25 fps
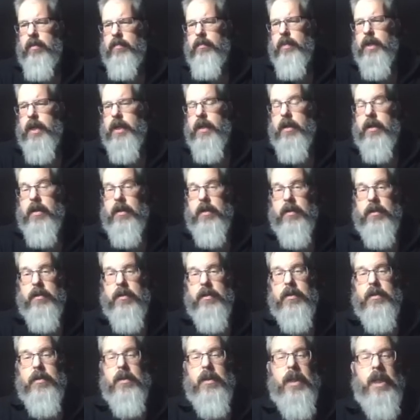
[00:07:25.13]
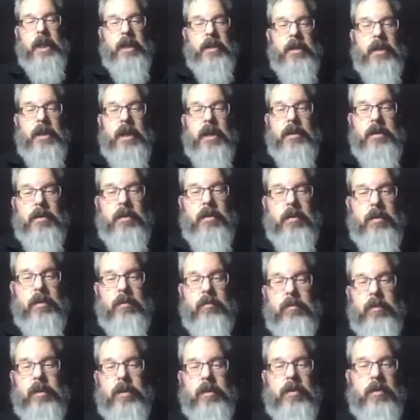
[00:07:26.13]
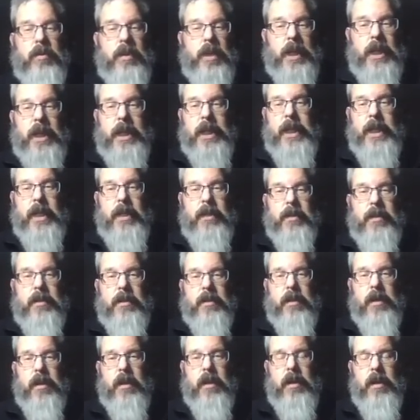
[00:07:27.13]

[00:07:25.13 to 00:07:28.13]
because selection actually returns a list